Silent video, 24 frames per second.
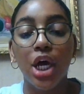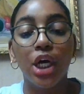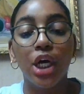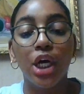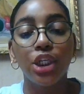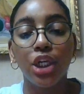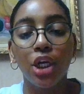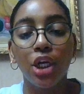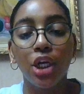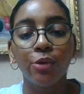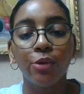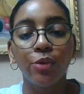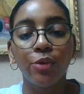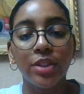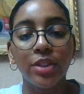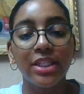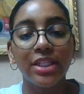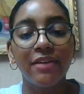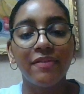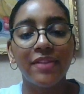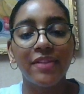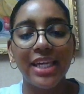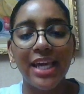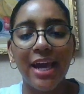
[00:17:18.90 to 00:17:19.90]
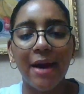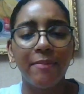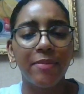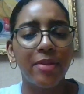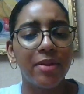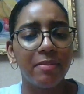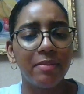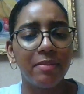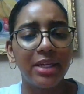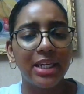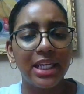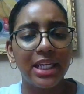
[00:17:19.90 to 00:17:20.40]
Note if the
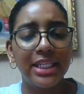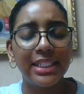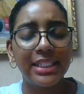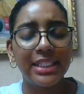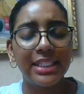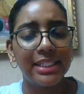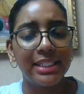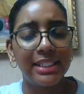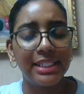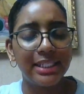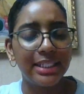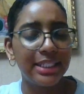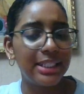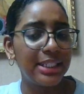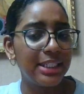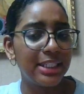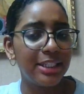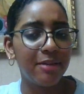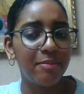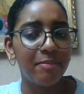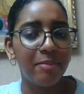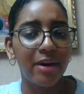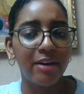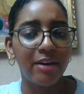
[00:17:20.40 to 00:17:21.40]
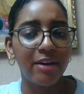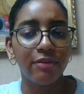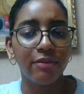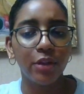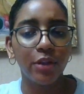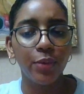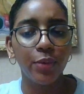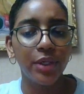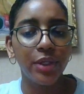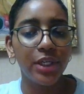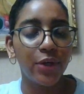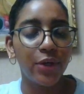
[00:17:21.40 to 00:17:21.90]
abdomen is distended by
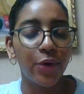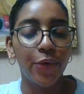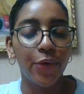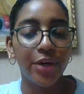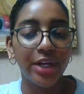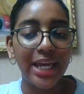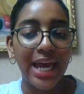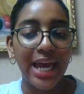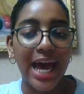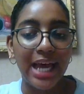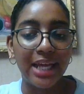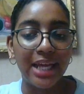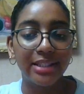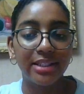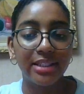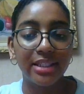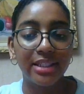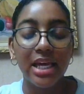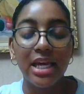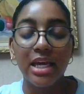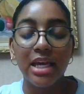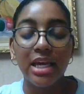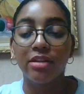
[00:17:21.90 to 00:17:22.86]
fluid or gas.